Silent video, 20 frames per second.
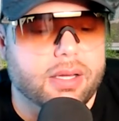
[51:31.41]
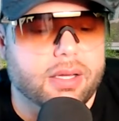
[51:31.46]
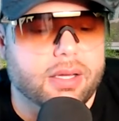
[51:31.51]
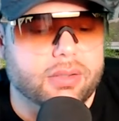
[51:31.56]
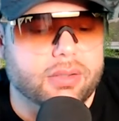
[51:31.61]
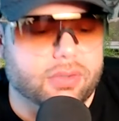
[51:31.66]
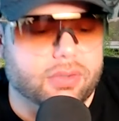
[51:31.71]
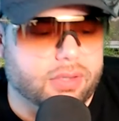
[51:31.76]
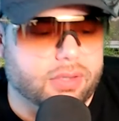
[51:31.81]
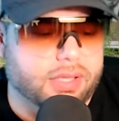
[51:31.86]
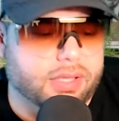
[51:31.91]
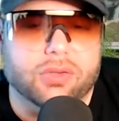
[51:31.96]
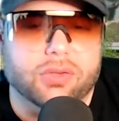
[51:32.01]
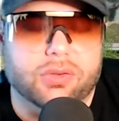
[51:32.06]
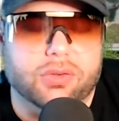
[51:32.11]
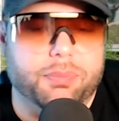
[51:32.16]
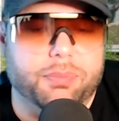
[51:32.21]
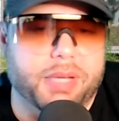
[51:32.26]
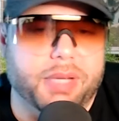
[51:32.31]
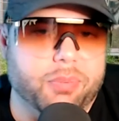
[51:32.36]
these
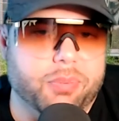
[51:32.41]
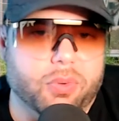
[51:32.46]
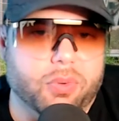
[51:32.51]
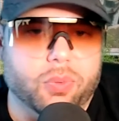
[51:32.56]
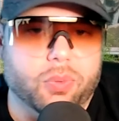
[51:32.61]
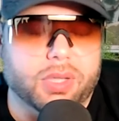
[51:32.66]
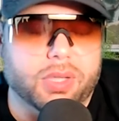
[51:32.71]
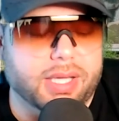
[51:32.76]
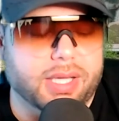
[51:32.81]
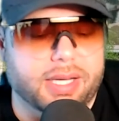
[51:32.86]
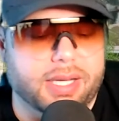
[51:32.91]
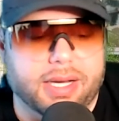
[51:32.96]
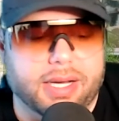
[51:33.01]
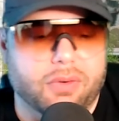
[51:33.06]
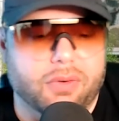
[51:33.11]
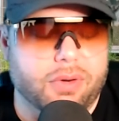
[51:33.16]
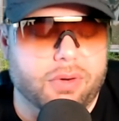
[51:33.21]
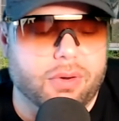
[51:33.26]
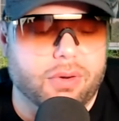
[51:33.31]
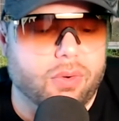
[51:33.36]
people will, and I
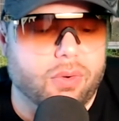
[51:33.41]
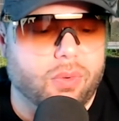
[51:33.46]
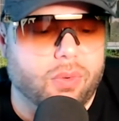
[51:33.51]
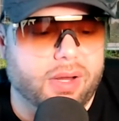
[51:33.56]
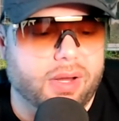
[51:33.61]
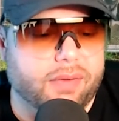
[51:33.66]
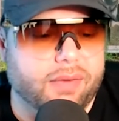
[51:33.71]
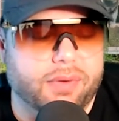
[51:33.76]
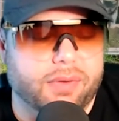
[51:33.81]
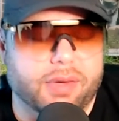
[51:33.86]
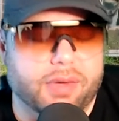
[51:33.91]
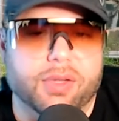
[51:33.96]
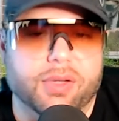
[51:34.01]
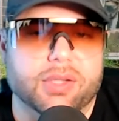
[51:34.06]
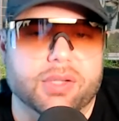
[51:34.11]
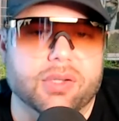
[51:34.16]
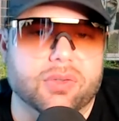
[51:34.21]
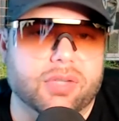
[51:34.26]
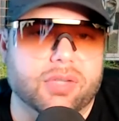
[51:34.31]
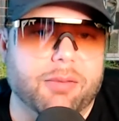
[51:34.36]
don't know if it's
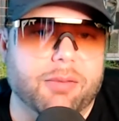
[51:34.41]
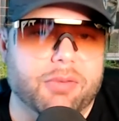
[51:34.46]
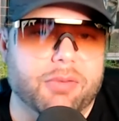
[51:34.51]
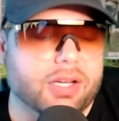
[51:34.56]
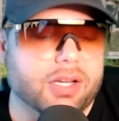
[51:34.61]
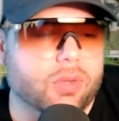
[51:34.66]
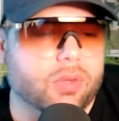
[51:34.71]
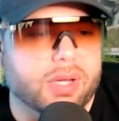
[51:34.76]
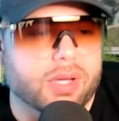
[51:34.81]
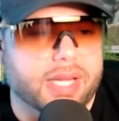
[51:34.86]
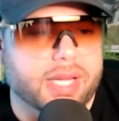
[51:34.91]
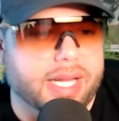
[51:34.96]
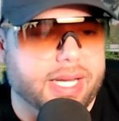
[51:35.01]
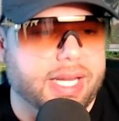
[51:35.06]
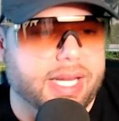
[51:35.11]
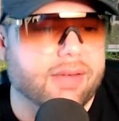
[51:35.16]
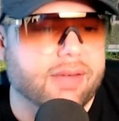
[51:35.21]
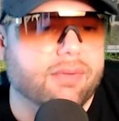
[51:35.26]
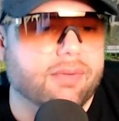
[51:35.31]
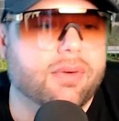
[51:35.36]
the same deal, where they
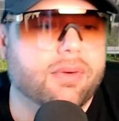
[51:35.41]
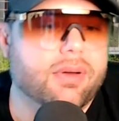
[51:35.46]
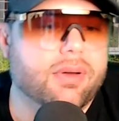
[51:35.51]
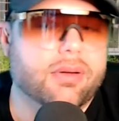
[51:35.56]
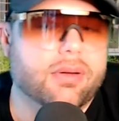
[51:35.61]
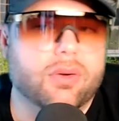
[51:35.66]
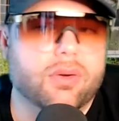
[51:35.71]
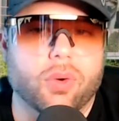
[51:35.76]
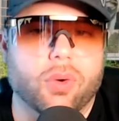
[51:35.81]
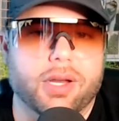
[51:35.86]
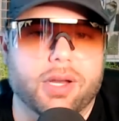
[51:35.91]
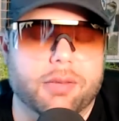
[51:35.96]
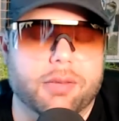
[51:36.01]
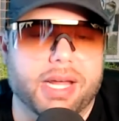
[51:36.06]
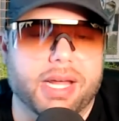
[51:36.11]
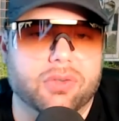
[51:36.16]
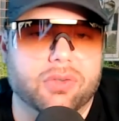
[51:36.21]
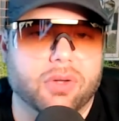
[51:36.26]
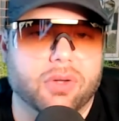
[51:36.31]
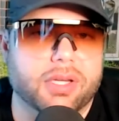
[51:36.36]
give
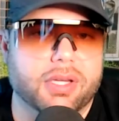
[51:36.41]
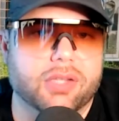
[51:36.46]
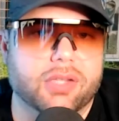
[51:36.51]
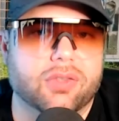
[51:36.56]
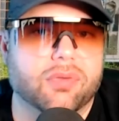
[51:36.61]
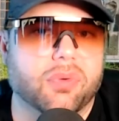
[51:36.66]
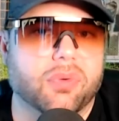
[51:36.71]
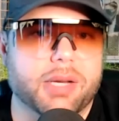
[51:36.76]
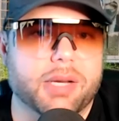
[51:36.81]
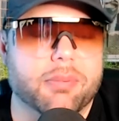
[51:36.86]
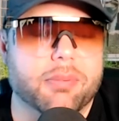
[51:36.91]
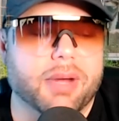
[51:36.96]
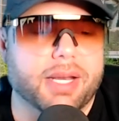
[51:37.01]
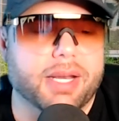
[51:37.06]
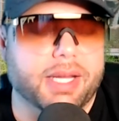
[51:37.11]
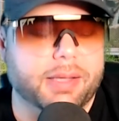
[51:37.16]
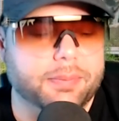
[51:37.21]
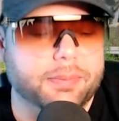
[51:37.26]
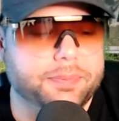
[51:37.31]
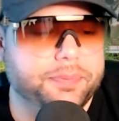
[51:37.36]
Coinbase all this free
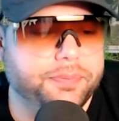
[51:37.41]
money,